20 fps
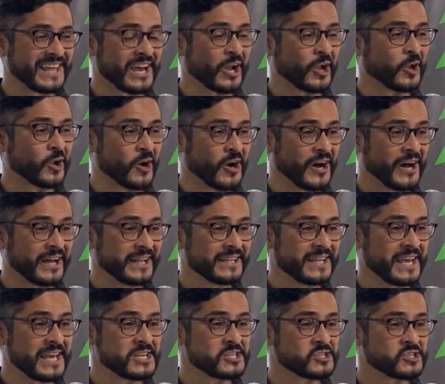That
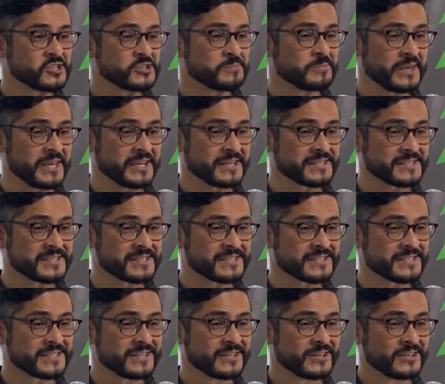God
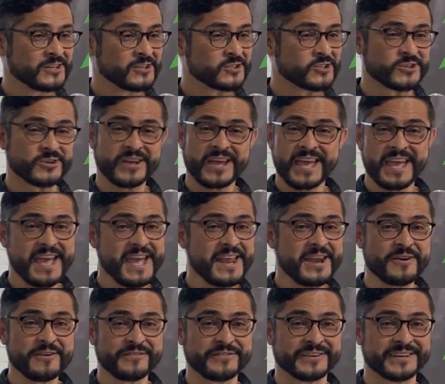speaks to
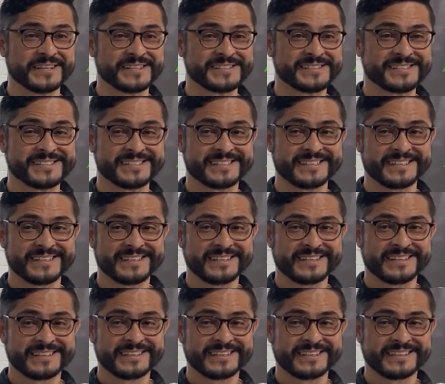any of us.